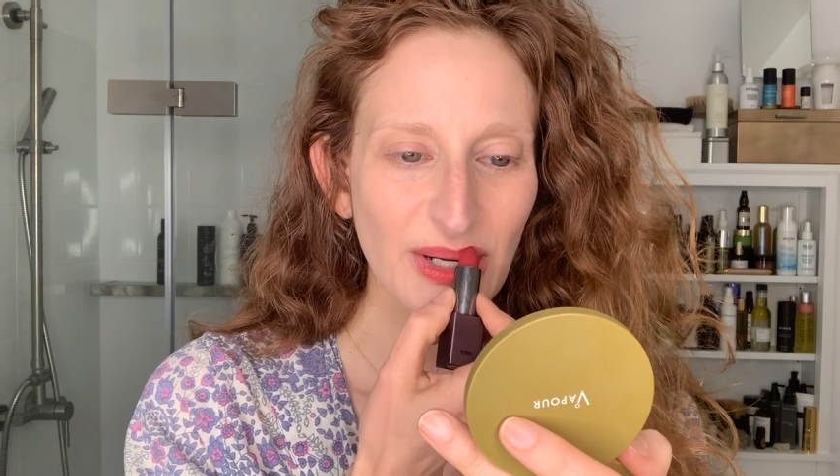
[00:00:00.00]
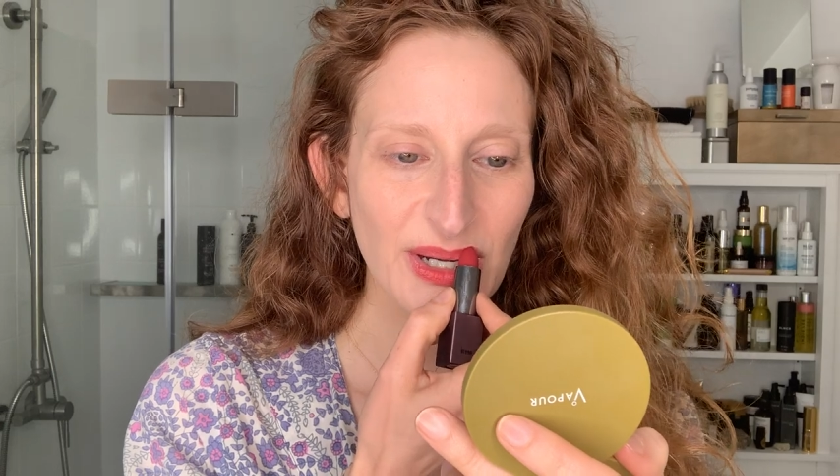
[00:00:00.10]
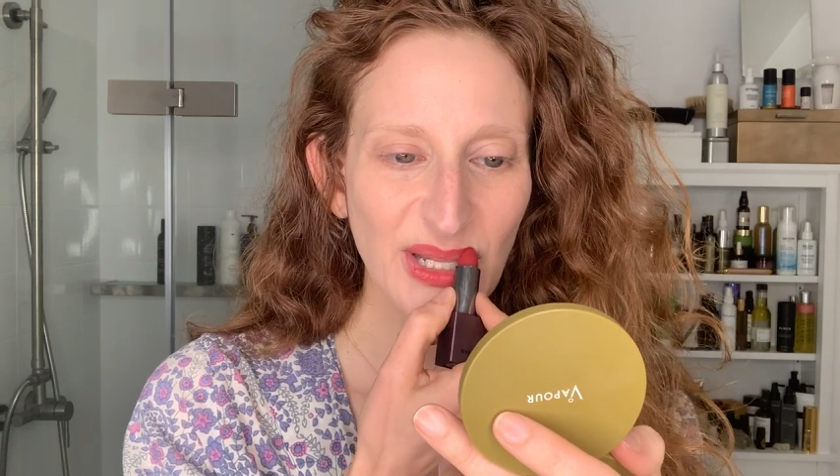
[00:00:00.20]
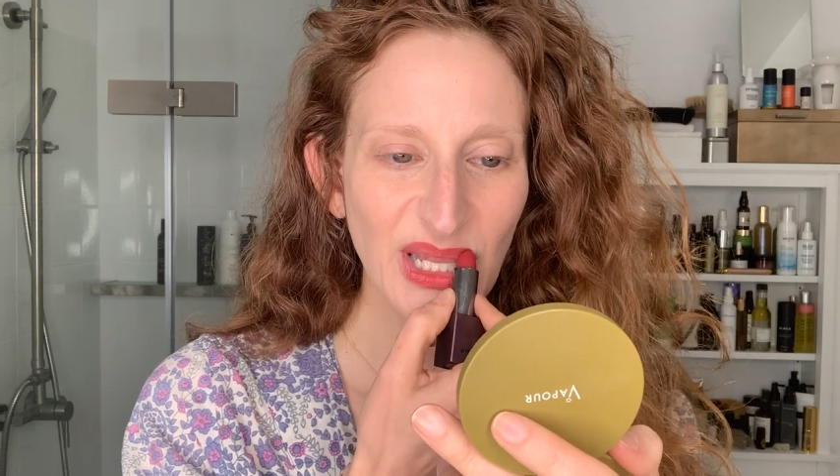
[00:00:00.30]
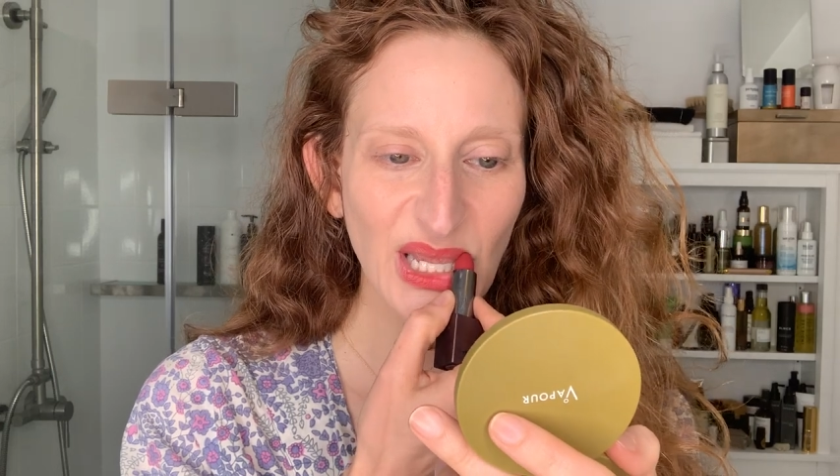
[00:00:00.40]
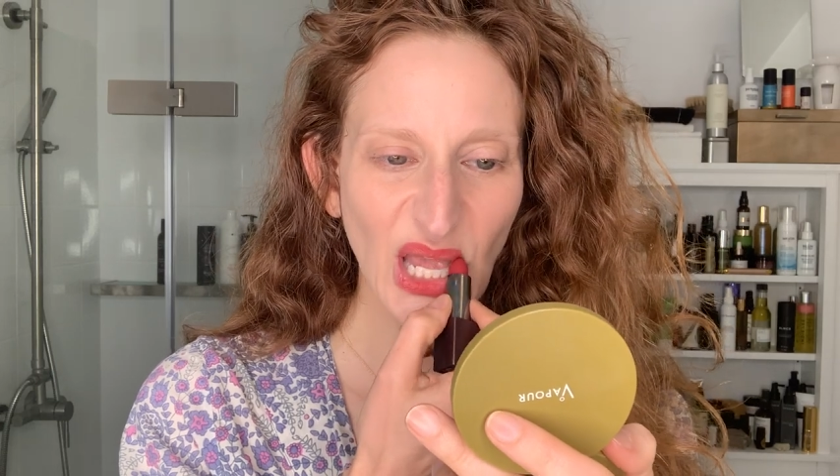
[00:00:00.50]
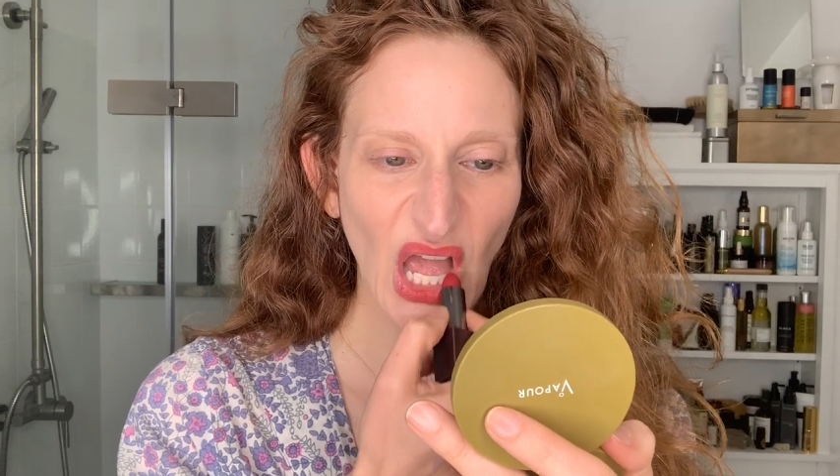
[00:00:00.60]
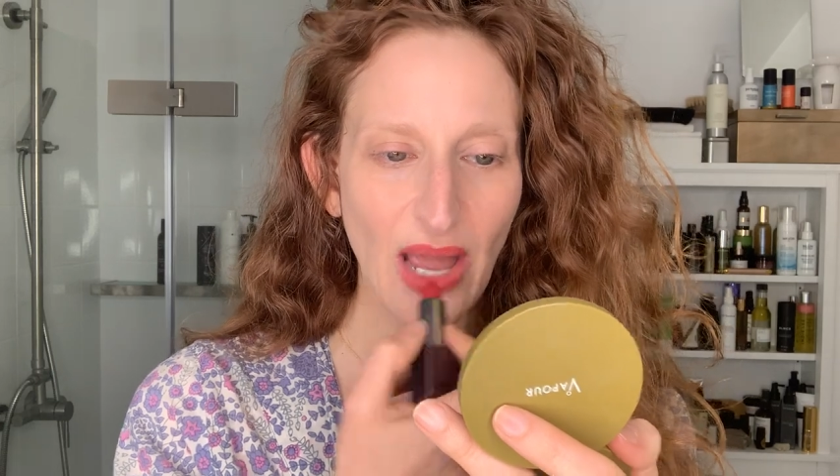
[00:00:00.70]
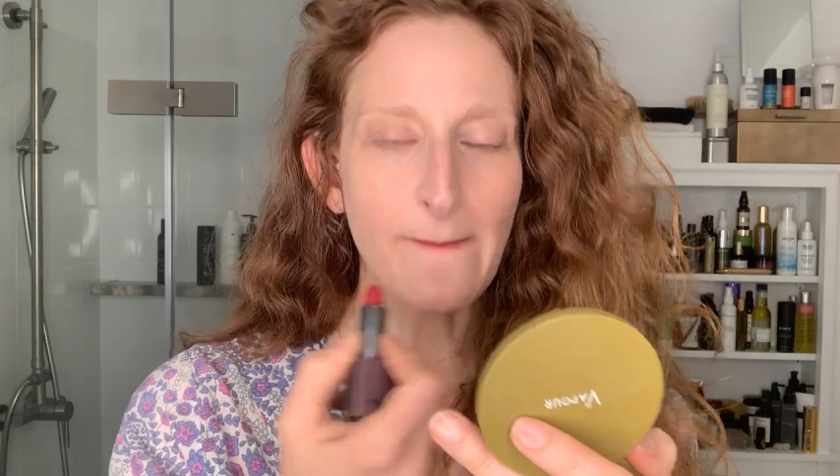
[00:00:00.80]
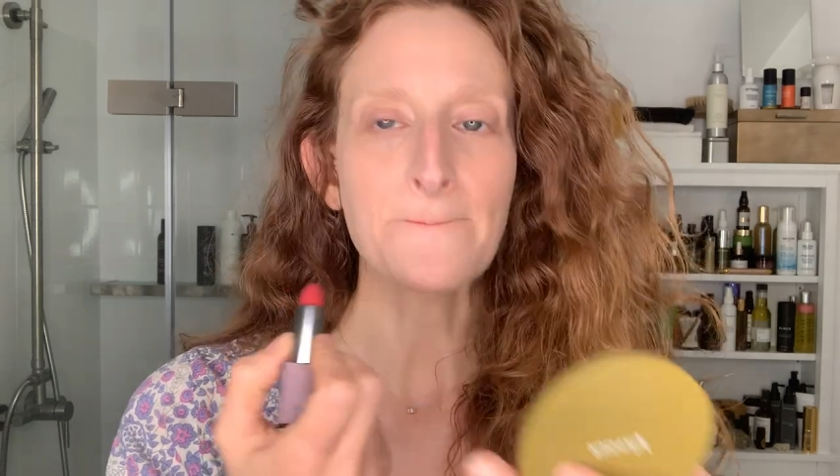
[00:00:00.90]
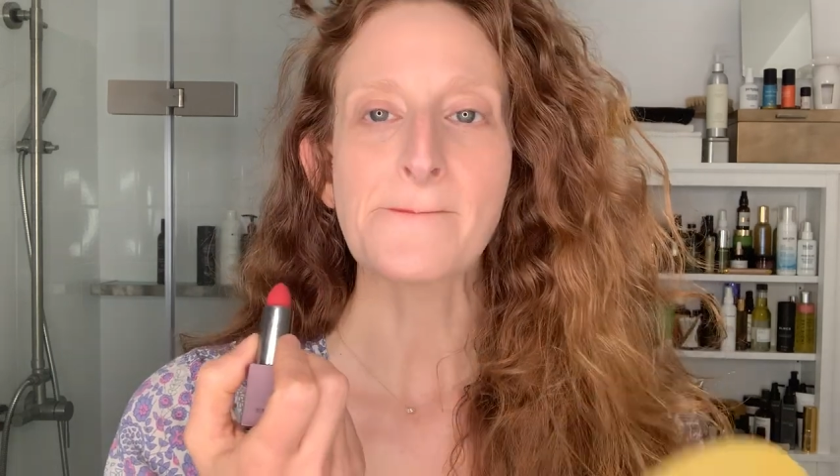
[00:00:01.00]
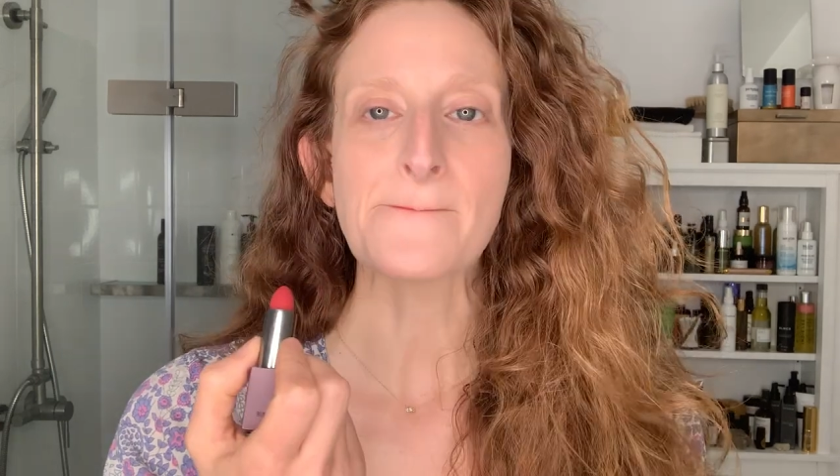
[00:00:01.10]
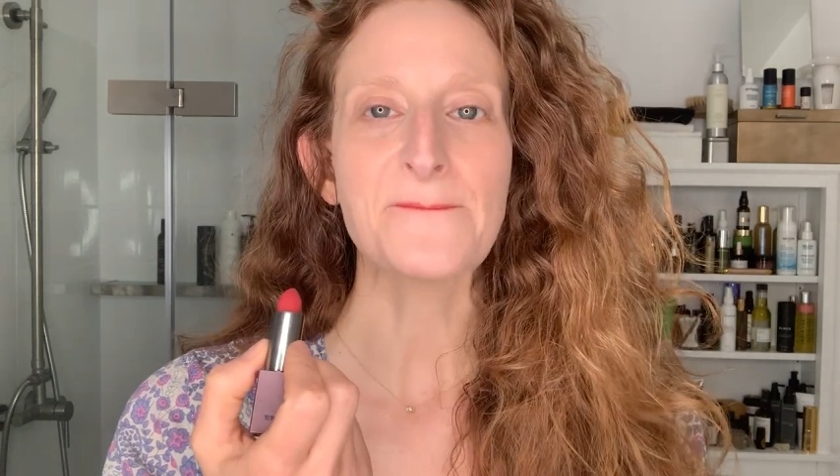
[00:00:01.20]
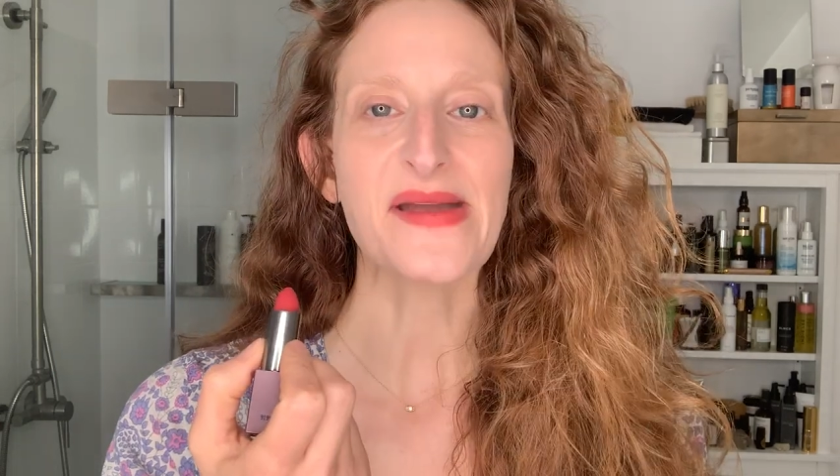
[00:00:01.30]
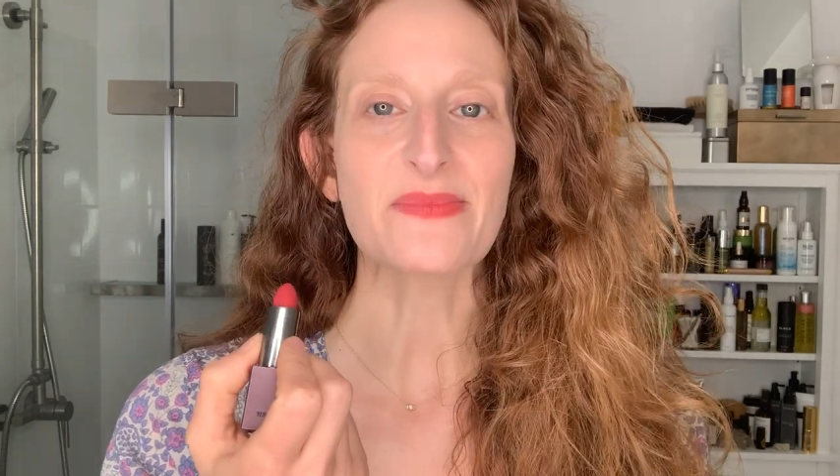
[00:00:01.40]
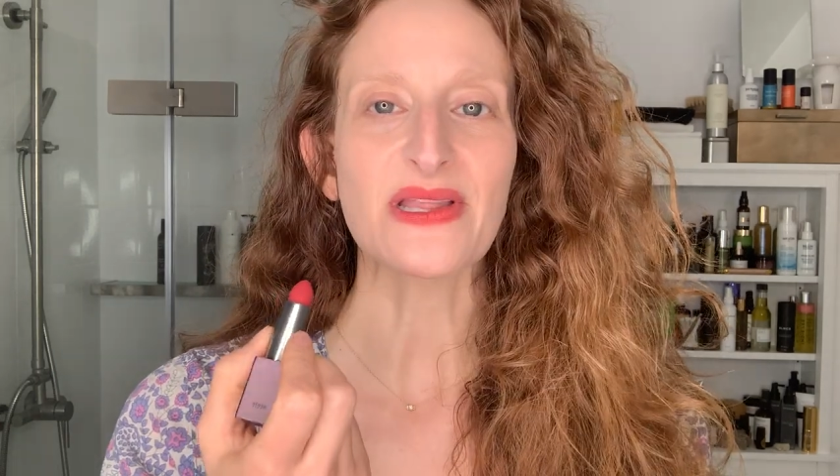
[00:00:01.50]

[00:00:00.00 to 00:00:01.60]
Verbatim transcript: I can't make